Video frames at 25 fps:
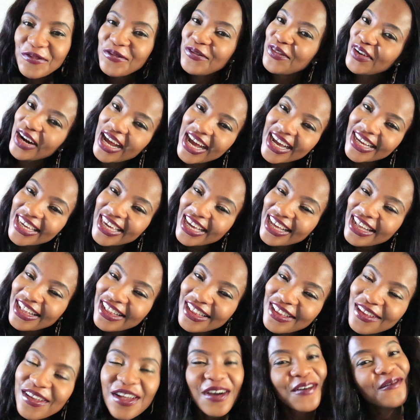
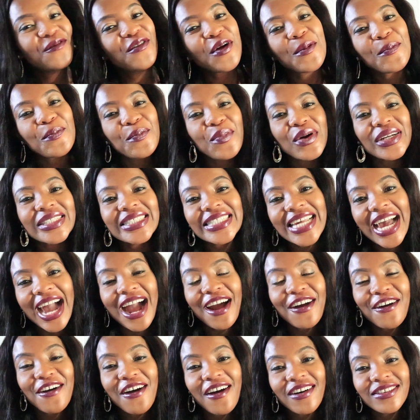vlogging from Port
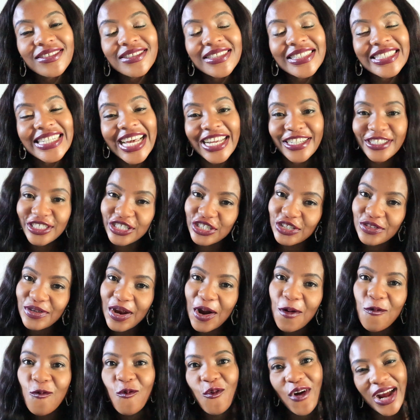Harcourt,
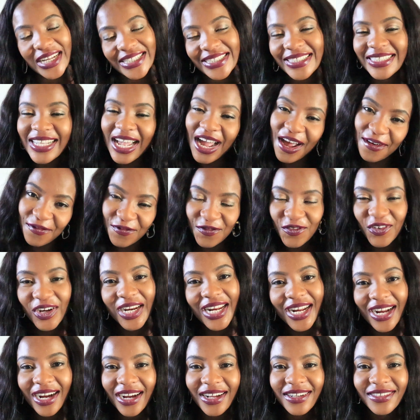Nigeria, West
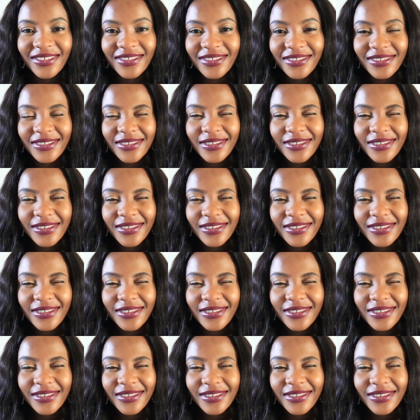Africa.